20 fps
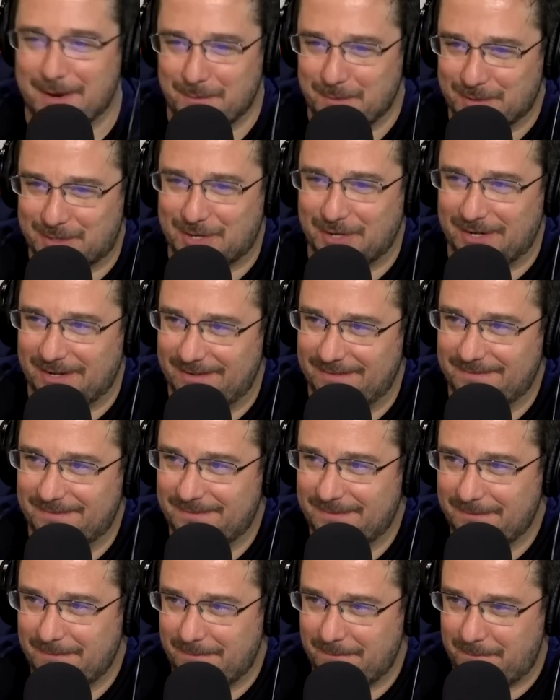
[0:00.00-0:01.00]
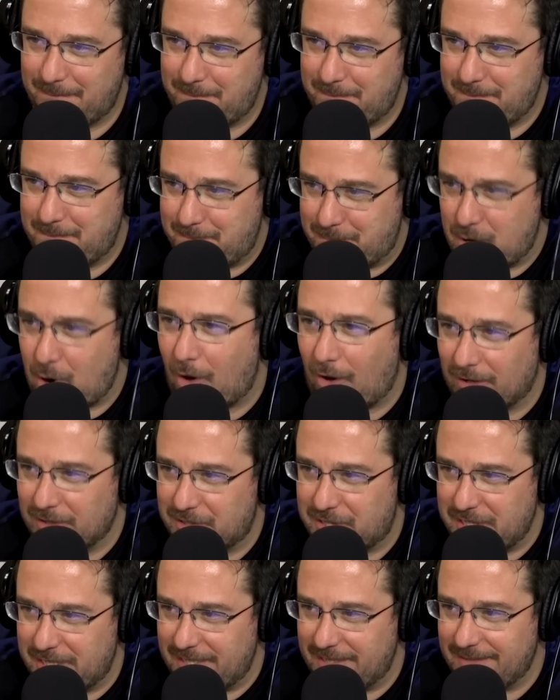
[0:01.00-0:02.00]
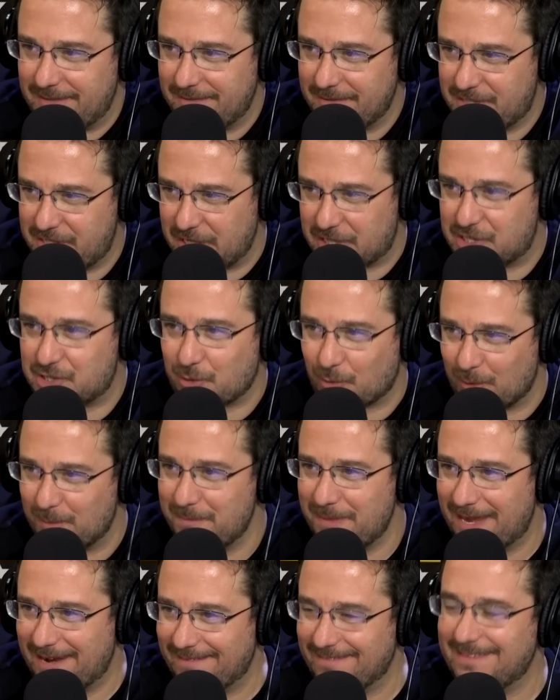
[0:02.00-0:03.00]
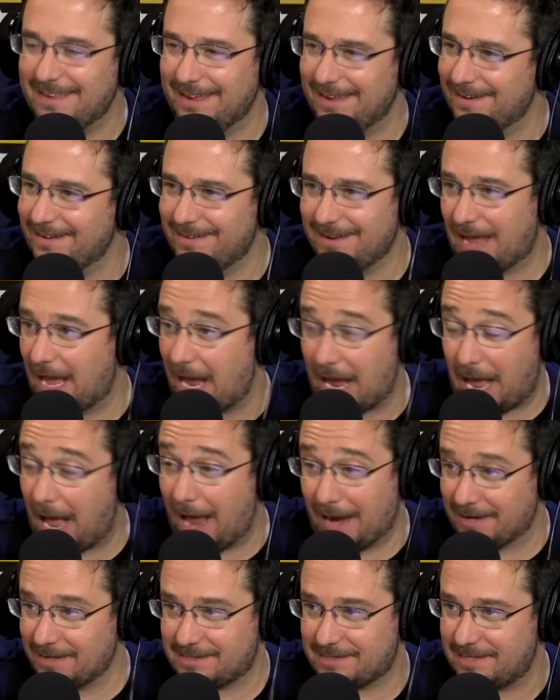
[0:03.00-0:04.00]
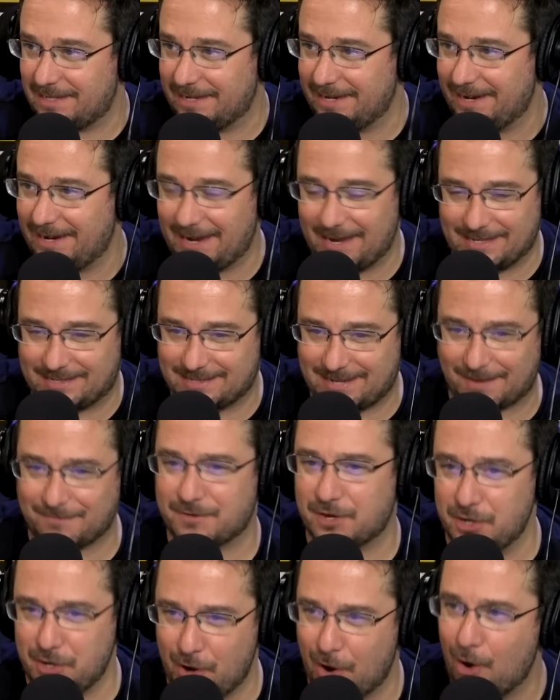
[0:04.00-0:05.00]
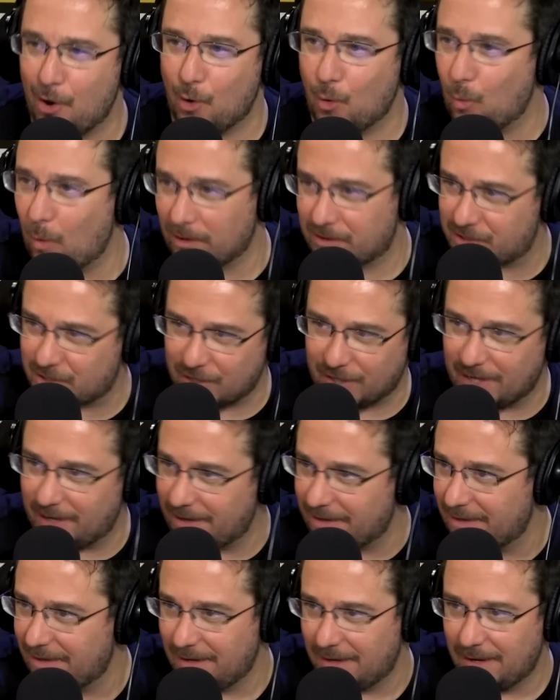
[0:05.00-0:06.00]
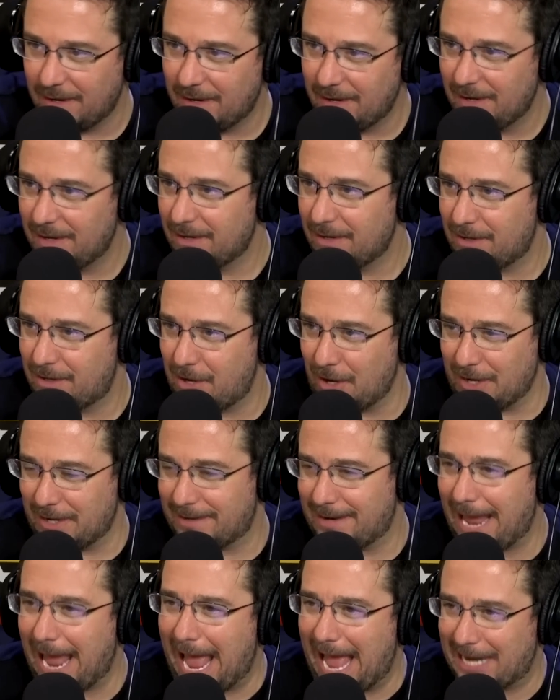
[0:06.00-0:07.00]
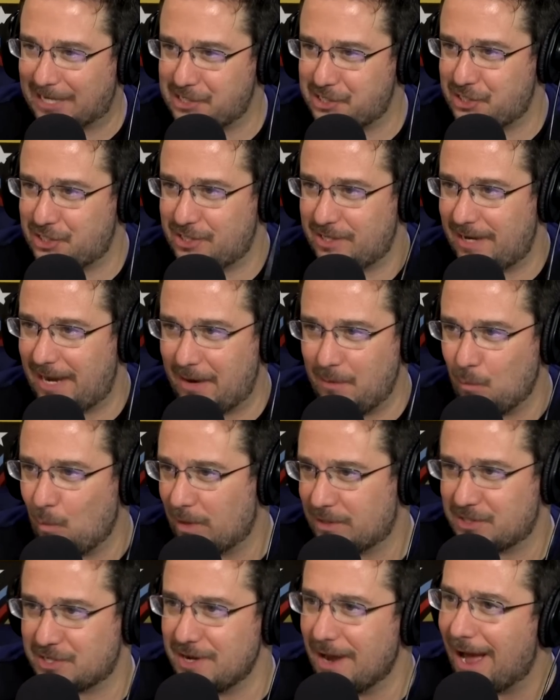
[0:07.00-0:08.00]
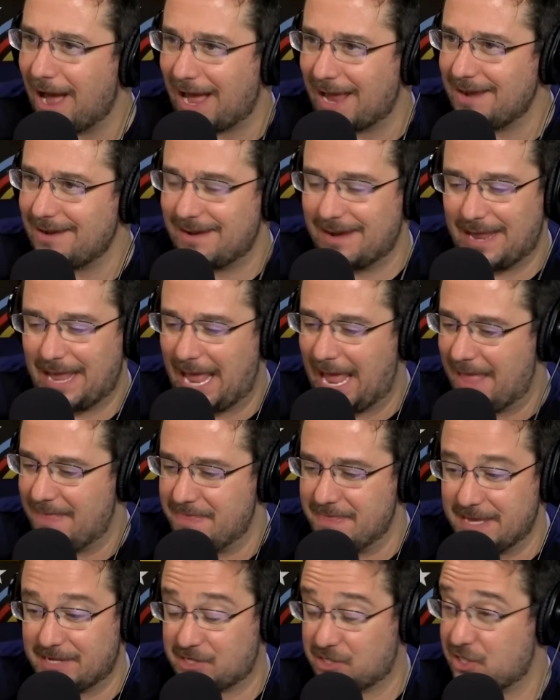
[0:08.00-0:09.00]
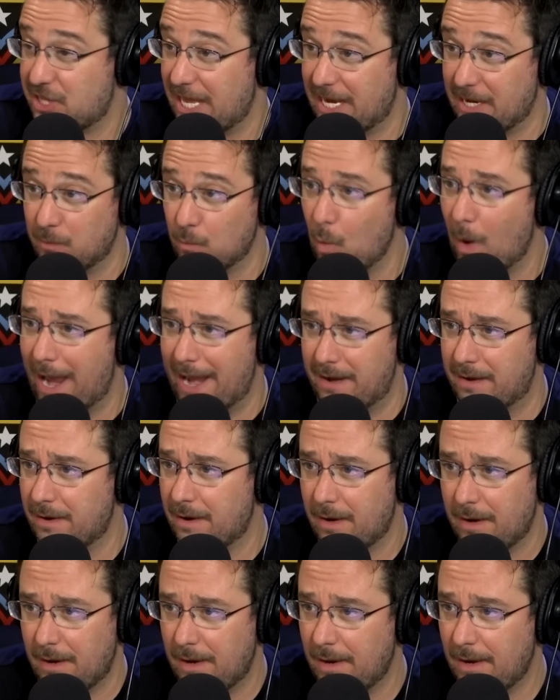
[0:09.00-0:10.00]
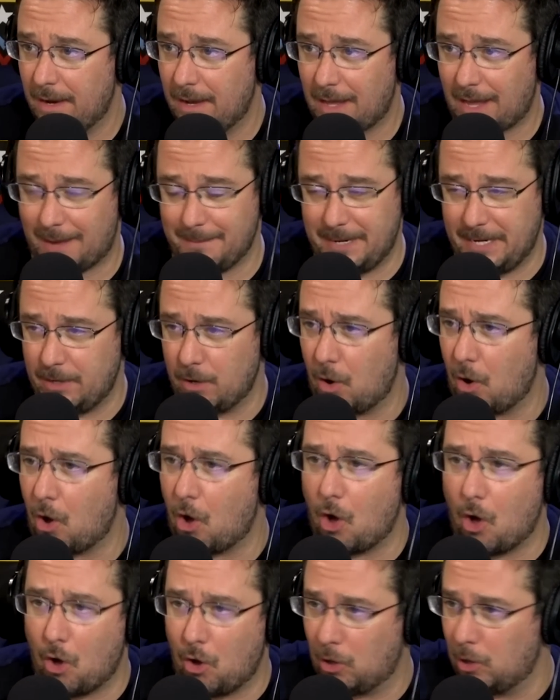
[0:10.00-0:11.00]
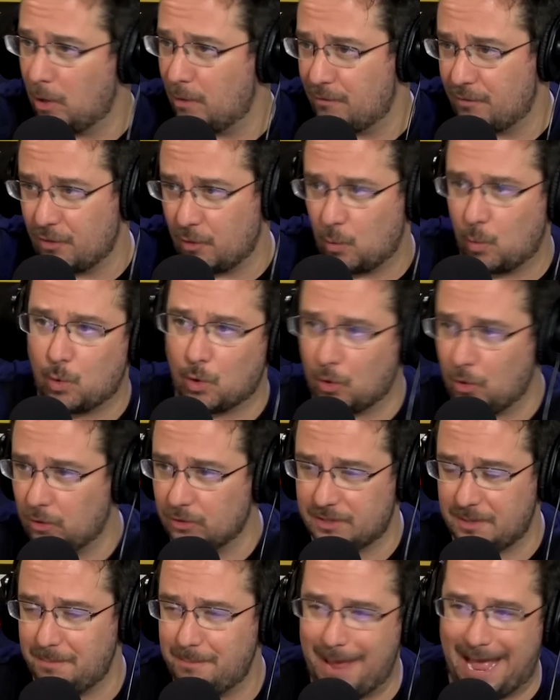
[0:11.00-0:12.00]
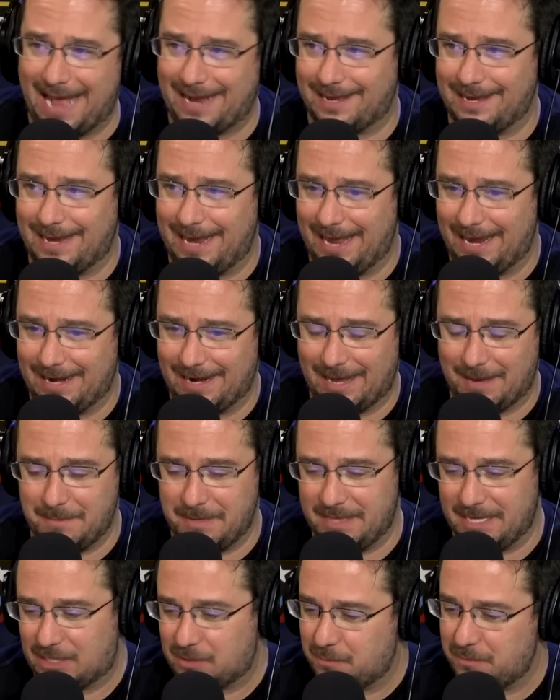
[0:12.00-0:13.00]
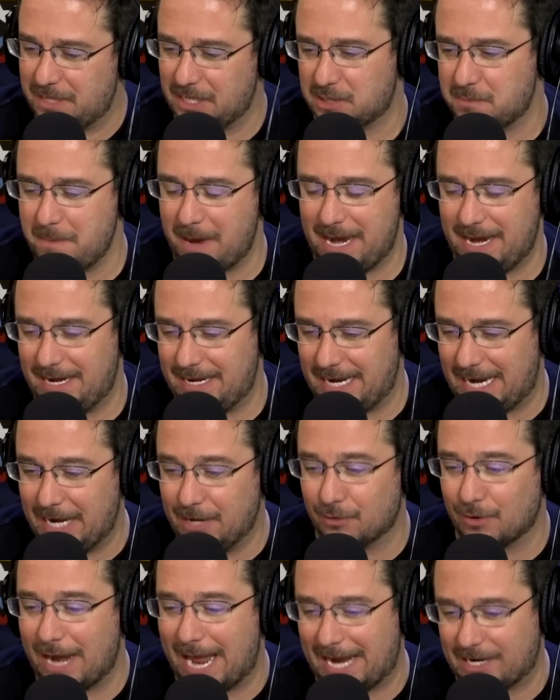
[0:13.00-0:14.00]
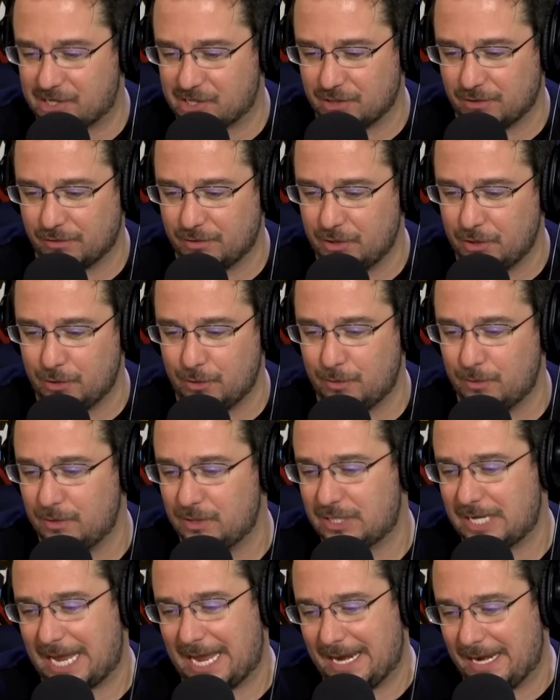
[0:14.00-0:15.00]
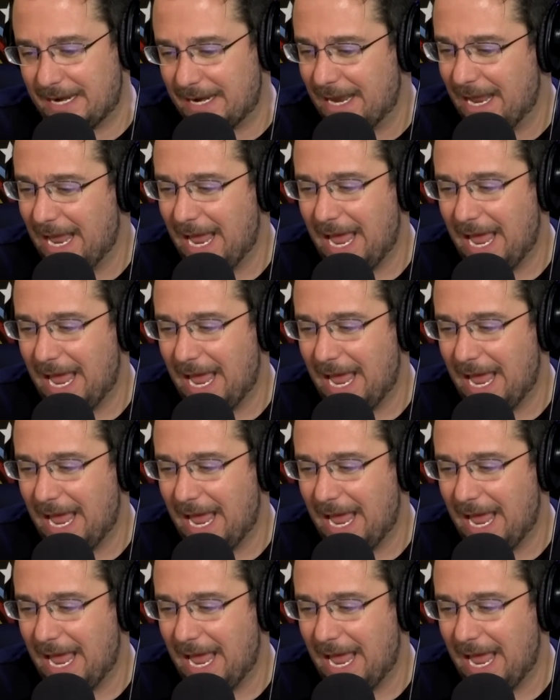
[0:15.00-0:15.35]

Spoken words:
was going to cause the shitstorm that it did. Honestly, it's tough to know what's going to catch and what's not. And this thing went, I mean, all over the world and back again. I mean, this made international news. And